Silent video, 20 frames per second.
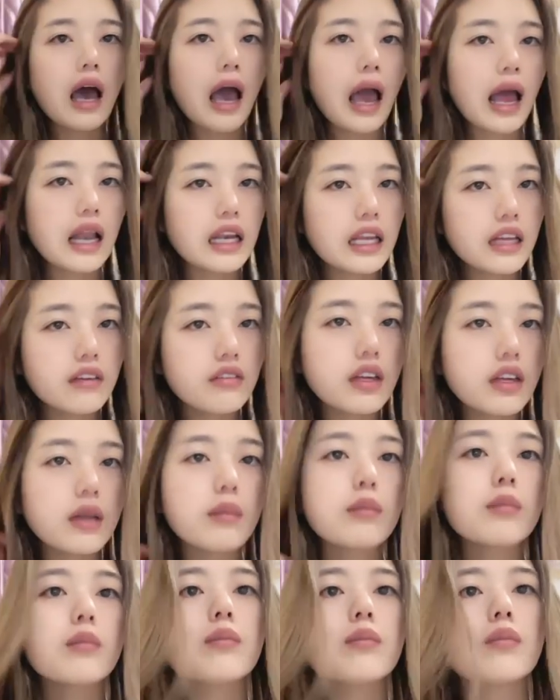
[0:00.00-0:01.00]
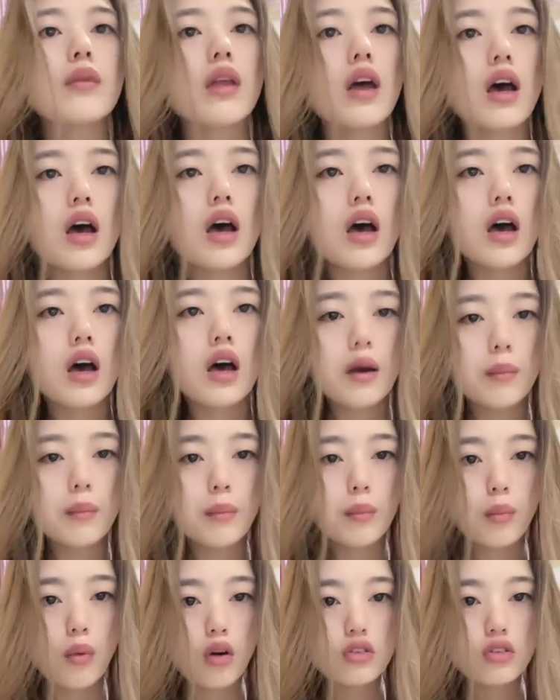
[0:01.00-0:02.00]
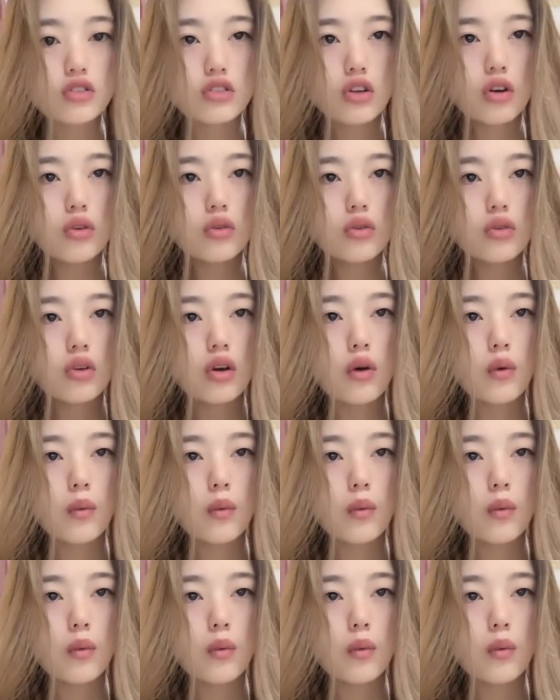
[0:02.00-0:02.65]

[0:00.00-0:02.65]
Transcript: I live in uh, Bozhou